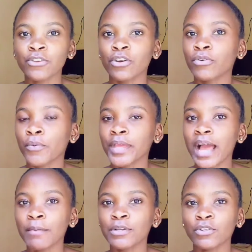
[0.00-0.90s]
you're growing
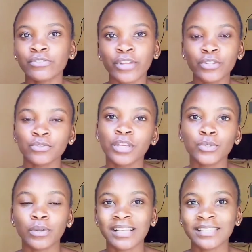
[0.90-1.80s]
up and you're trying to get
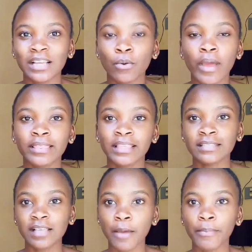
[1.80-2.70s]
to understand why
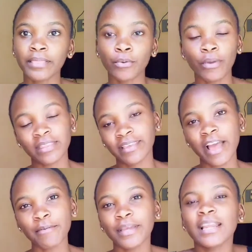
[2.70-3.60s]
things happen the way they
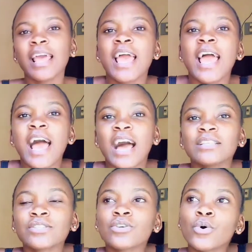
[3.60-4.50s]
happen.
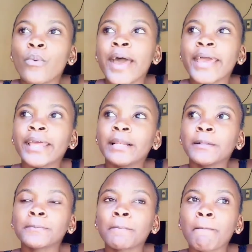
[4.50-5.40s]
And so
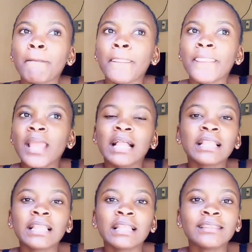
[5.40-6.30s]
while
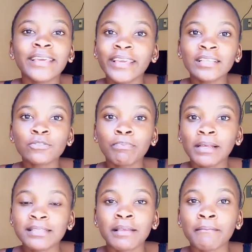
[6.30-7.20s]
the years
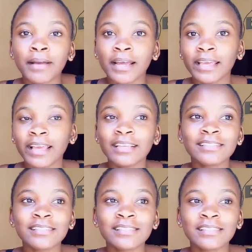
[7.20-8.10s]
passing by, I
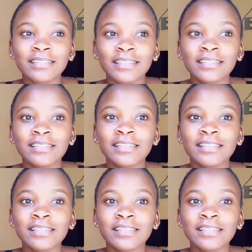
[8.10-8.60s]
just started